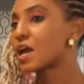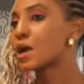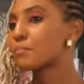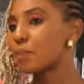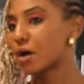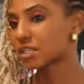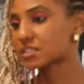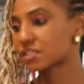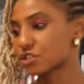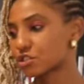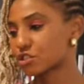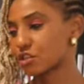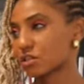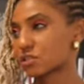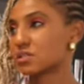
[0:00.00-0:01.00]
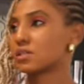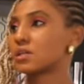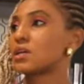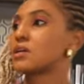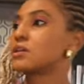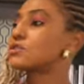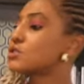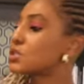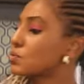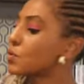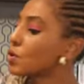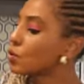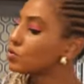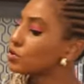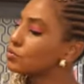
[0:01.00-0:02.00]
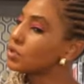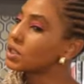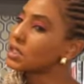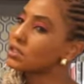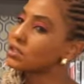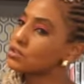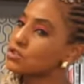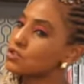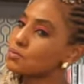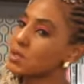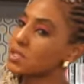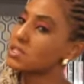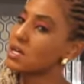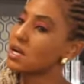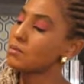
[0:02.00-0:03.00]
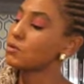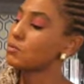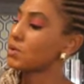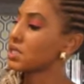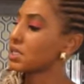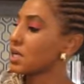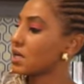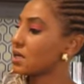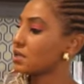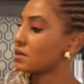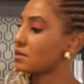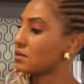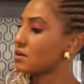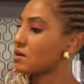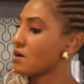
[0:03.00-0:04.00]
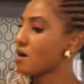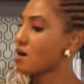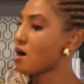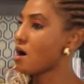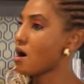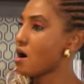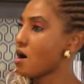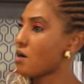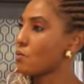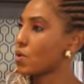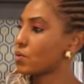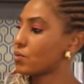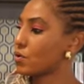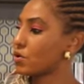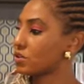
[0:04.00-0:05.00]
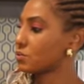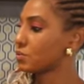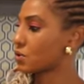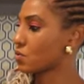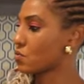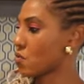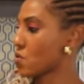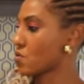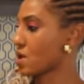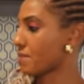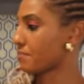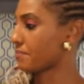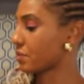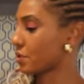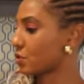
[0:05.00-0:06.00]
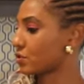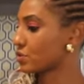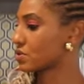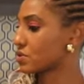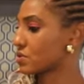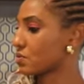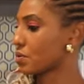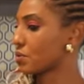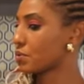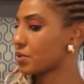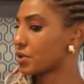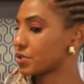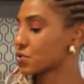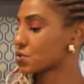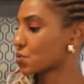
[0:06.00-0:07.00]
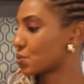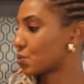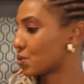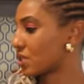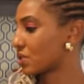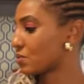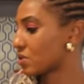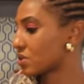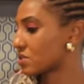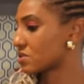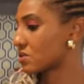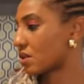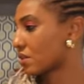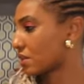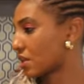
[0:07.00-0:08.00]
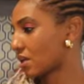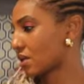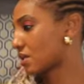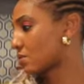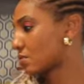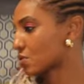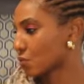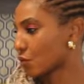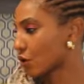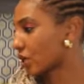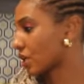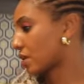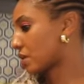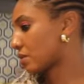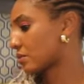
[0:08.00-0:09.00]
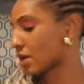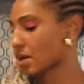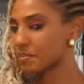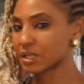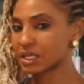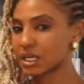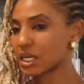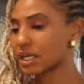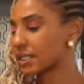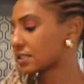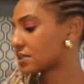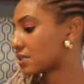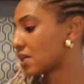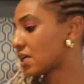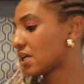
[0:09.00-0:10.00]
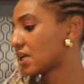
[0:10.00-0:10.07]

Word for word: Yeah. Passing shot. You see, we only really got to spend time with my dad when we were growing up. Because when we were at school, he was not there. He was yeah. working. He'd yeah. come at night. Yeah.